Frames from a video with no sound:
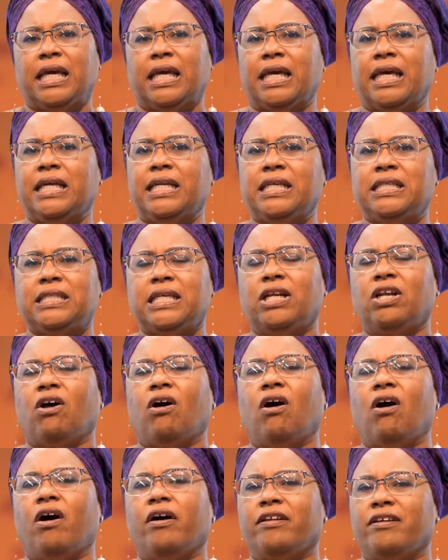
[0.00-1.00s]
It is an
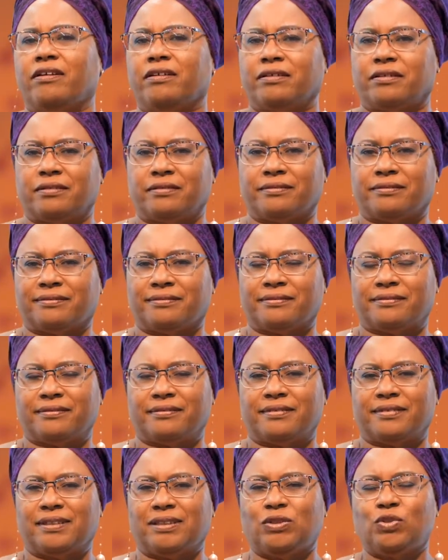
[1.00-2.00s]
honor
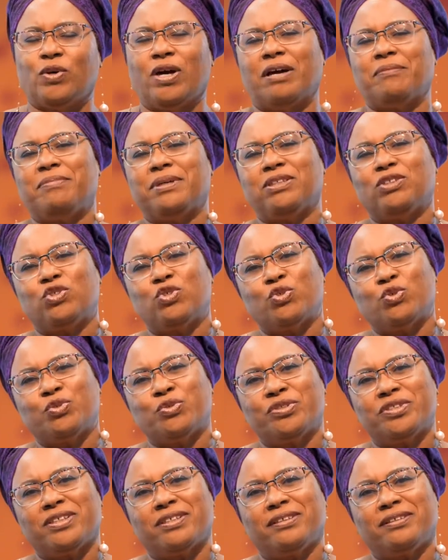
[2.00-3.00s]
to have been
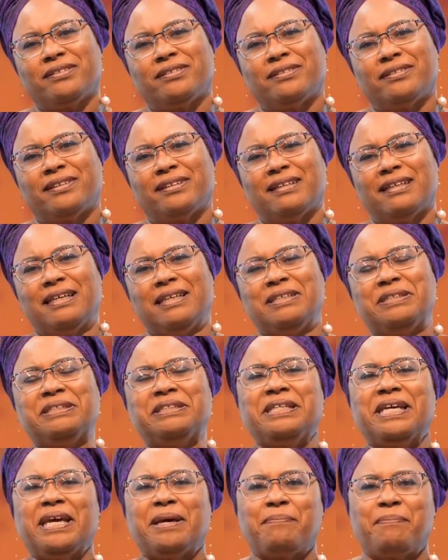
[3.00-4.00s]
chosen to
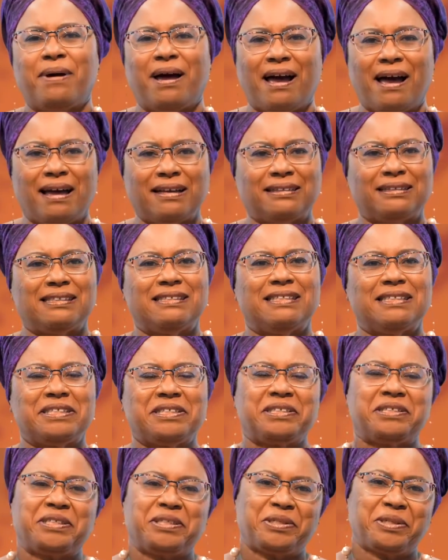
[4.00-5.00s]
take part in this
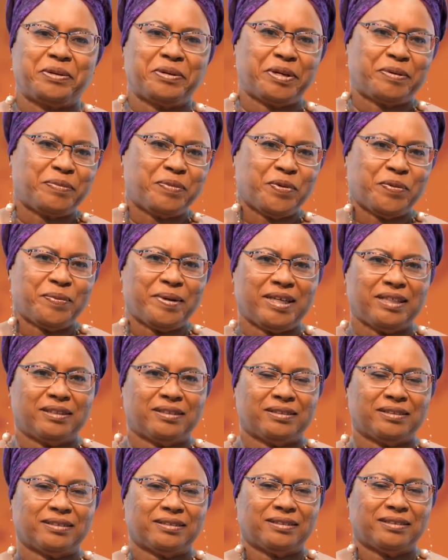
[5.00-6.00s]
historic moment,
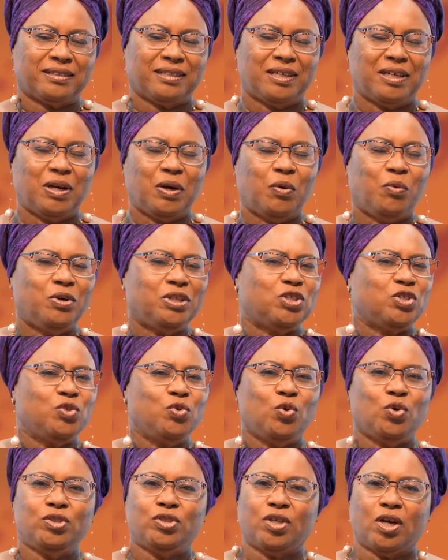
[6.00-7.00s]
which
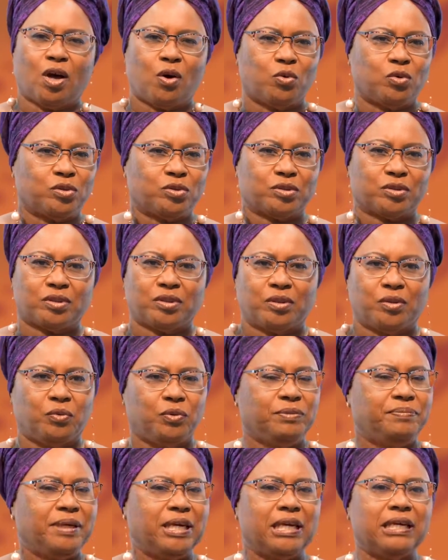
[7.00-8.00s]
no doubt
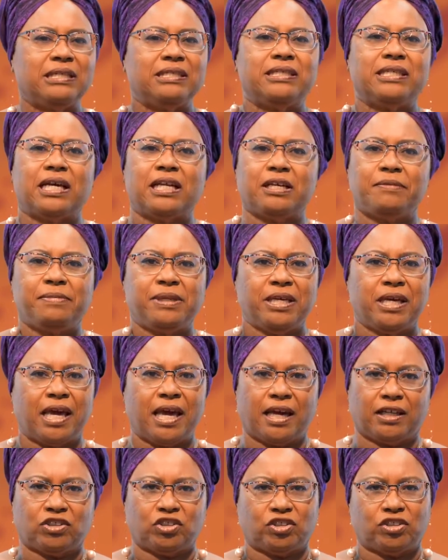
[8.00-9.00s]
will be indelibly
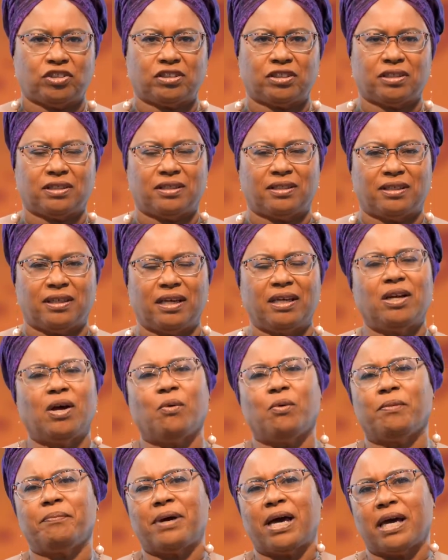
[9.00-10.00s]
etched in
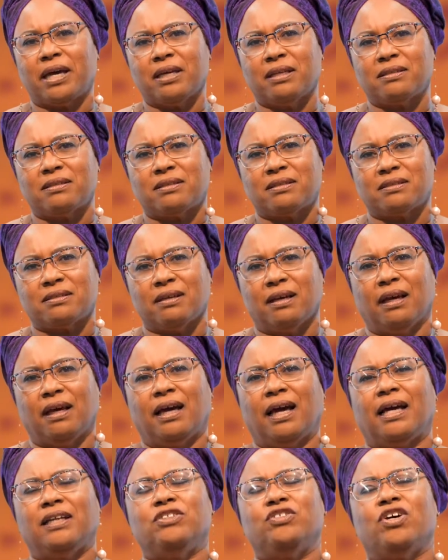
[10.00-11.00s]
our minds
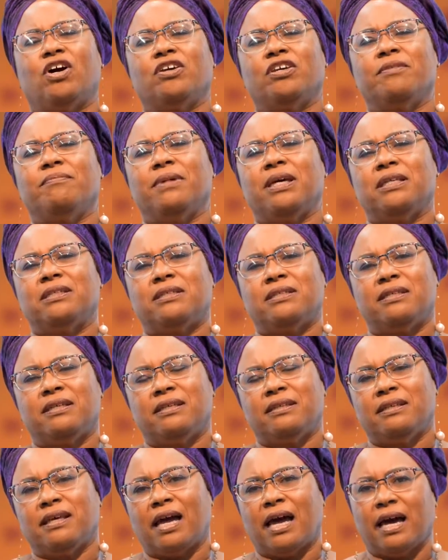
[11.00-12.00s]
and documented
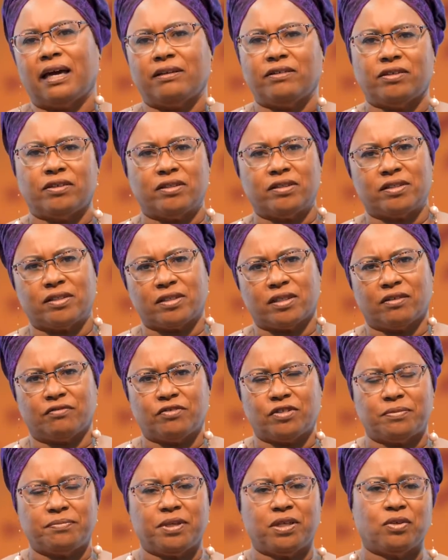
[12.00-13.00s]
in the annals of
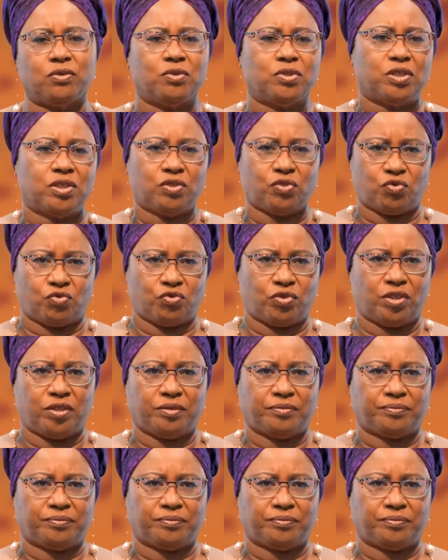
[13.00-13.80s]
Tobago's history.